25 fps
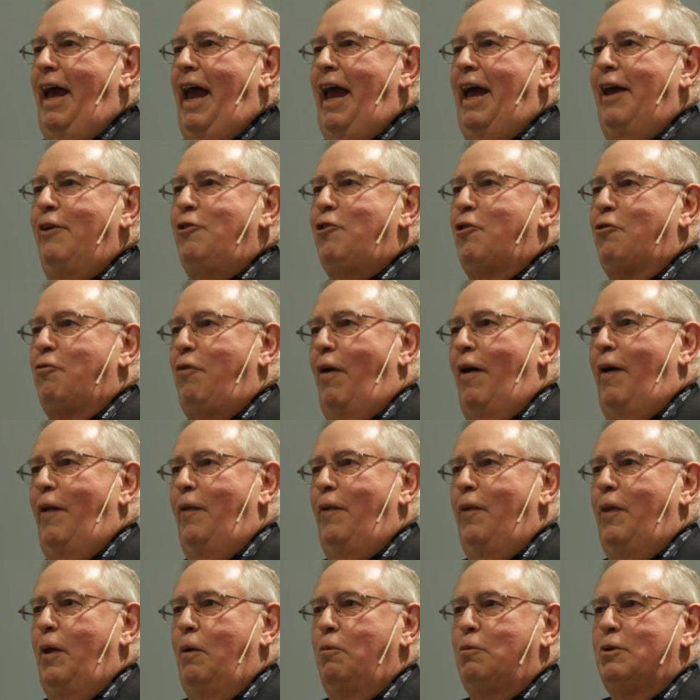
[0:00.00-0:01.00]
hedge
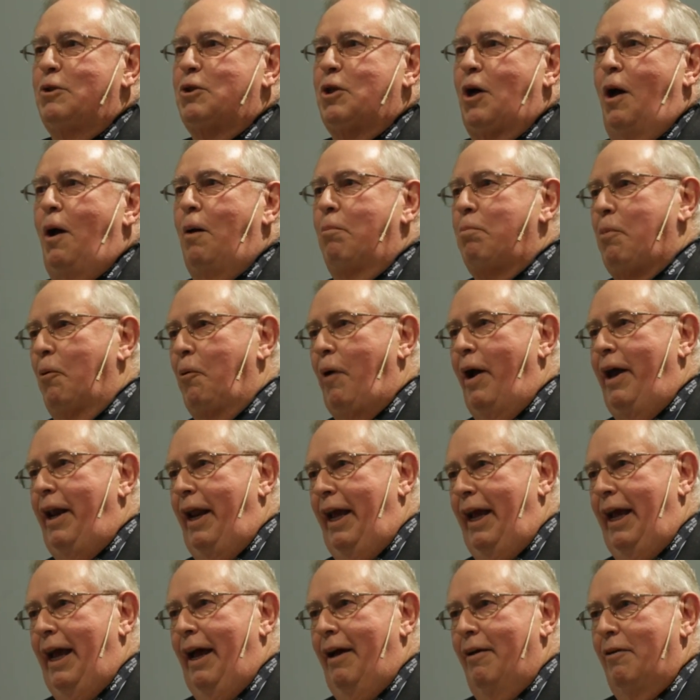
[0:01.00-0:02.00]
fund that was
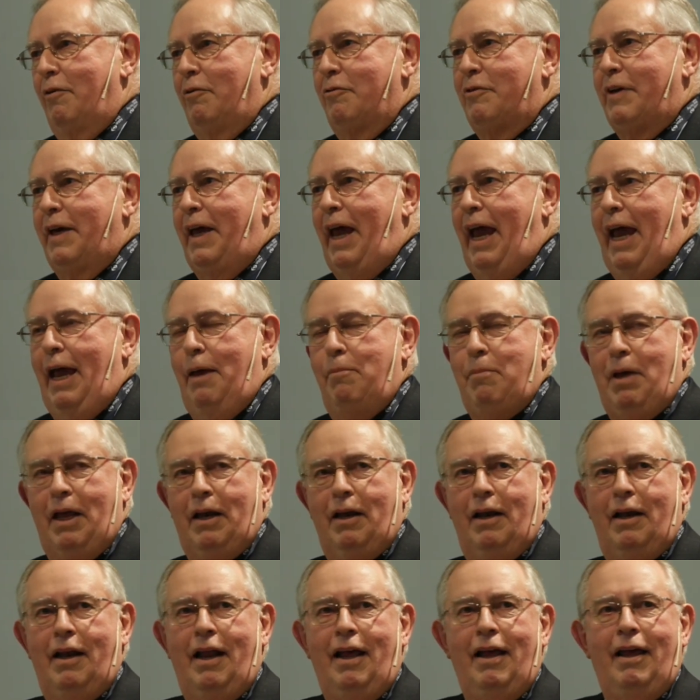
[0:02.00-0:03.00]
operating out of
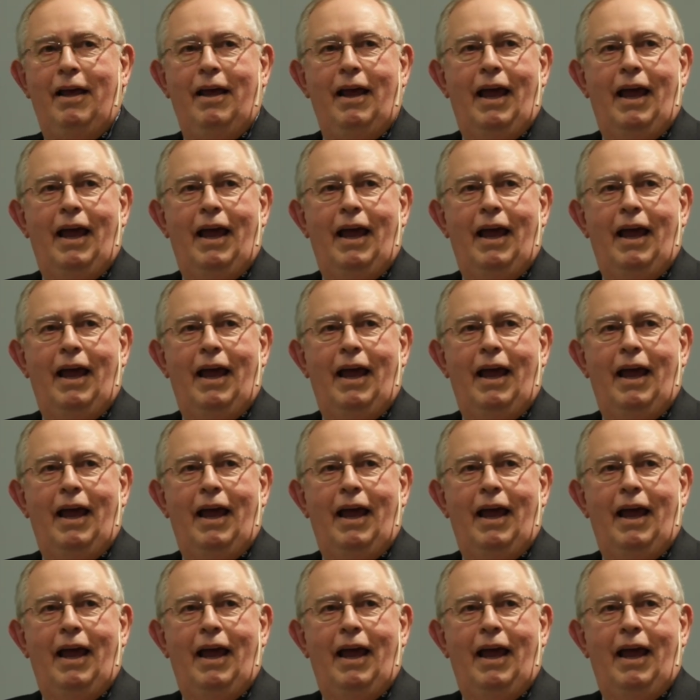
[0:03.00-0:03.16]
Cayman.